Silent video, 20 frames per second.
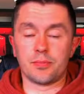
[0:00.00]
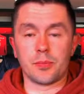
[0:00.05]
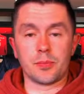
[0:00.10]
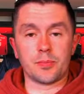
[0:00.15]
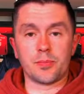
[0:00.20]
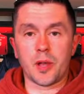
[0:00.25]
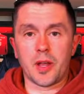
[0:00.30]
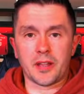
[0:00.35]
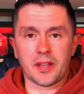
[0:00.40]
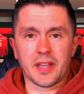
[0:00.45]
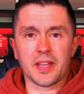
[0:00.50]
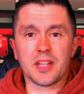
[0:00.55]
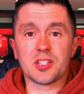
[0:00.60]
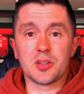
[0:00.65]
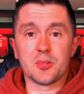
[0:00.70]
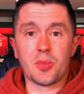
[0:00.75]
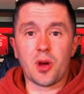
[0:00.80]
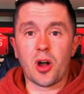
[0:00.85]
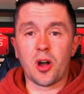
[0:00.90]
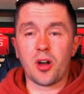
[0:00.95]
I think it's
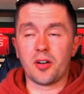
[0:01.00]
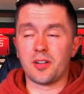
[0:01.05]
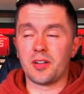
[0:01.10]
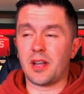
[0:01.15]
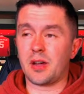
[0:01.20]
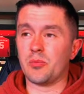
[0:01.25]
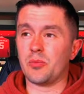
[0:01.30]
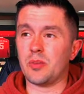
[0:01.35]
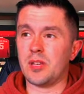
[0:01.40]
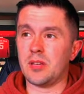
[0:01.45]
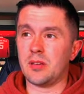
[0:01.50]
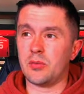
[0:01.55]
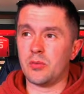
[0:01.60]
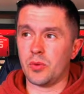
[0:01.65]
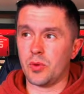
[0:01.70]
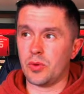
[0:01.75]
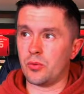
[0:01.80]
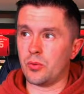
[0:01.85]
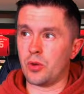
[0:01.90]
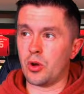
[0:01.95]
important that
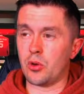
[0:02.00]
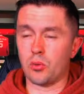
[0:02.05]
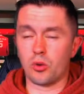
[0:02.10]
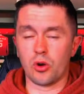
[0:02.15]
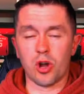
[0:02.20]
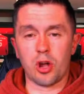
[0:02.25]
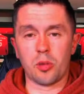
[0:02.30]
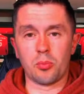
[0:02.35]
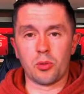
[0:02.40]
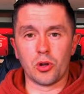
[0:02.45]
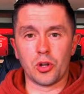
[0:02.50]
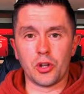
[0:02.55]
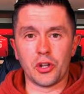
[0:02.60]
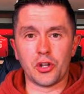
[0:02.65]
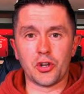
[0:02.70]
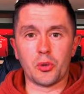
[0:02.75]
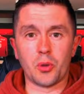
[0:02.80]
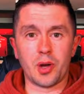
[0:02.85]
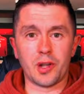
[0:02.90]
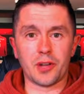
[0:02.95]
we're all pulling in
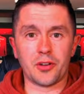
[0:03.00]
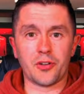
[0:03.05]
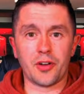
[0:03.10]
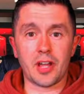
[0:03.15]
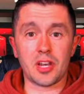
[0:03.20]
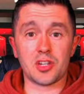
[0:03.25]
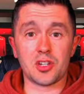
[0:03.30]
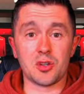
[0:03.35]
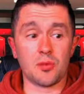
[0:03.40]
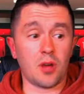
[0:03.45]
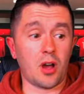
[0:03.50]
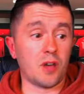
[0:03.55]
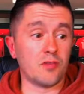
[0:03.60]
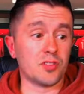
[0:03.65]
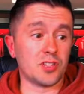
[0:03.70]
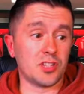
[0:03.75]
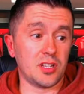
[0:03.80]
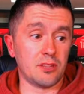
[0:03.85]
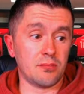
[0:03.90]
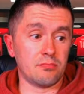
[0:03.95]
the one direction.
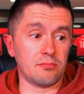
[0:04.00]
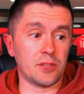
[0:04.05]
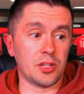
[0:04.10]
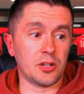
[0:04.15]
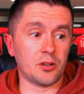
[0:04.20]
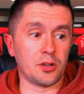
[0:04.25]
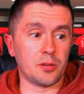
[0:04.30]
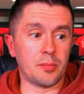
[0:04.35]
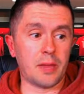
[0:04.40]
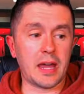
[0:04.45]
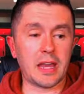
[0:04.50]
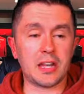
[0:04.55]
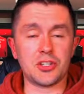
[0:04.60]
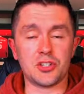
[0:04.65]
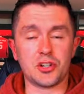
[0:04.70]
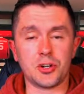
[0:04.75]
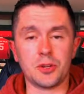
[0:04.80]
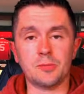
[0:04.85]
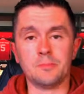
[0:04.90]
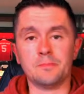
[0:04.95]
Obviously, the
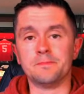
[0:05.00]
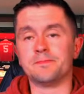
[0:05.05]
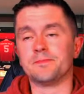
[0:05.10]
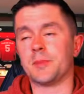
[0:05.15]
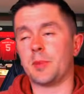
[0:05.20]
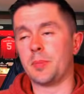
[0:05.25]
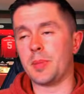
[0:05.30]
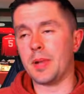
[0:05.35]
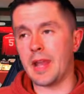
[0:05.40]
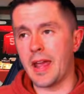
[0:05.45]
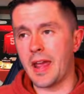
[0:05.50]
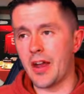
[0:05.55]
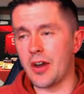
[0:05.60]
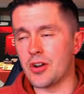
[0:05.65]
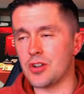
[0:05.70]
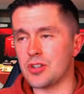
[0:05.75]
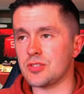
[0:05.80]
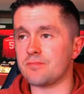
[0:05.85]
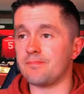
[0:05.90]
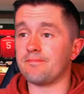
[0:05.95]
manager, the
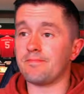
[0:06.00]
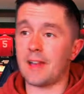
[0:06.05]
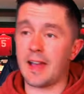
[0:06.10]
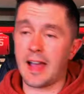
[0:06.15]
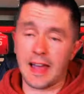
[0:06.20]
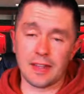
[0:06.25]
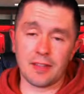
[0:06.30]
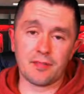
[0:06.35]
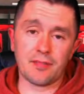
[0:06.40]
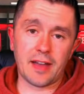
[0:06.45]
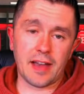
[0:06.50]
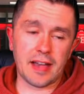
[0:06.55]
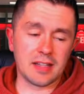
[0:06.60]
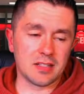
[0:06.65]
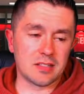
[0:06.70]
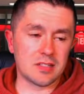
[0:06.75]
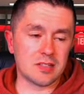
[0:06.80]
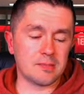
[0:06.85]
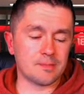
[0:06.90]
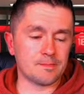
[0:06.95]
players, and the
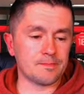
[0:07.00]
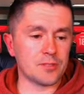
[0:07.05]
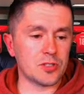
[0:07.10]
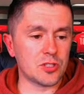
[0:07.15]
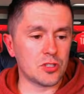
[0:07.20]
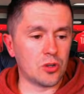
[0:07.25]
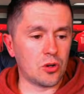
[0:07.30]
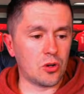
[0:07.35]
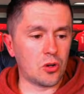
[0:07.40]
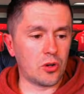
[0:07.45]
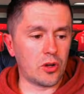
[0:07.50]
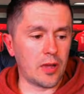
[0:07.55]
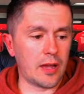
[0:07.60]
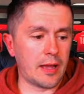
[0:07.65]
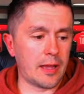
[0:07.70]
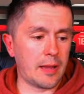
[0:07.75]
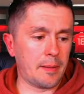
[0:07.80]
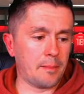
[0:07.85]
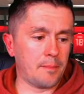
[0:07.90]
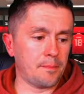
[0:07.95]
fans. So,
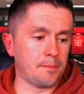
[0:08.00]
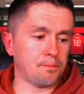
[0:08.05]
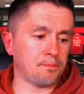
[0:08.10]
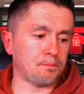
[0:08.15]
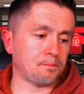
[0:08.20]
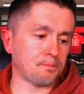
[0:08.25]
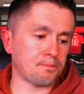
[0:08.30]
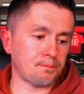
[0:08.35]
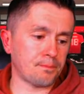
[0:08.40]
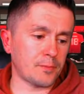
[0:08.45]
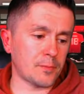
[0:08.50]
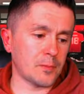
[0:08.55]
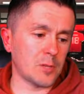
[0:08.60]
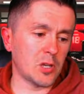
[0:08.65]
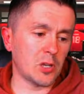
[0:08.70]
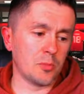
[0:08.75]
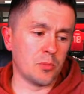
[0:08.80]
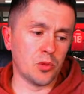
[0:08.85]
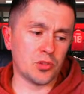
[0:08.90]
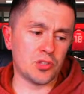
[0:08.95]

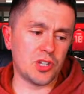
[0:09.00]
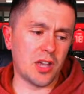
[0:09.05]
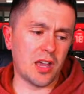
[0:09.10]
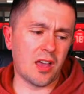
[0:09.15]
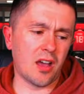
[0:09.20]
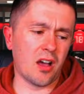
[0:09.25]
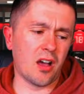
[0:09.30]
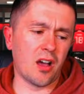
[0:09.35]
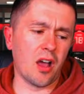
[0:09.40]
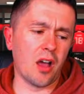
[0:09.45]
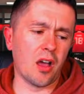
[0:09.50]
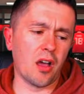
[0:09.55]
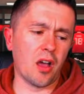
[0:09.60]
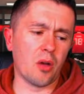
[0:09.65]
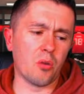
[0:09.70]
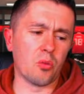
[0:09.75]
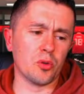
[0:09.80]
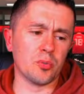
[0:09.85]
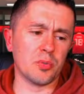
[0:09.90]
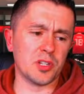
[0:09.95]
but yeah, I
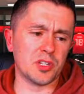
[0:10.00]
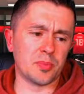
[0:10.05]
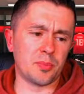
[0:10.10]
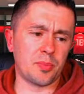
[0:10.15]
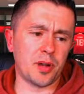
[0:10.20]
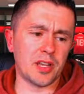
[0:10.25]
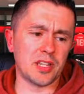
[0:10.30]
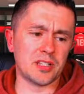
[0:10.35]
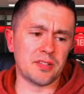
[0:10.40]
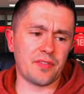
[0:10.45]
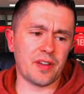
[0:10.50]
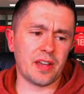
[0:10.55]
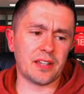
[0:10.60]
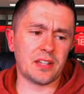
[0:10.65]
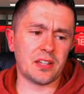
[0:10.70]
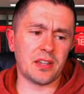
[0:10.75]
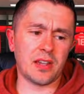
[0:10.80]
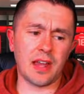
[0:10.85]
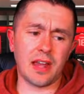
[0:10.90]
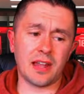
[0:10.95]
wouldn't be surprised if
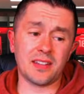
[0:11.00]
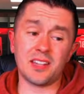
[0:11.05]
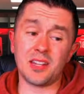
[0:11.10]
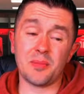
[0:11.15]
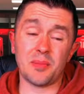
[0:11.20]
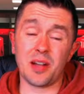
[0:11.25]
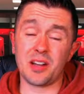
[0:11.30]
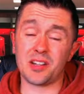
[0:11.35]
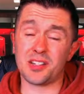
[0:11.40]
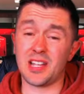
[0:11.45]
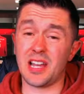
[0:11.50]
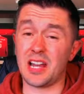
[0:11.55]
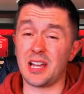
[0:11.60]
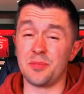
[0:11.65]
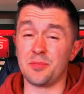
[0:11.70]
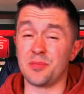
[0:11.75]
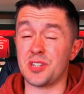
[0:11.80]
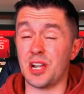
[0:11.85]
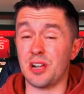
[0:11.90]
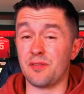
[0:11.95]
Anthony Martial himself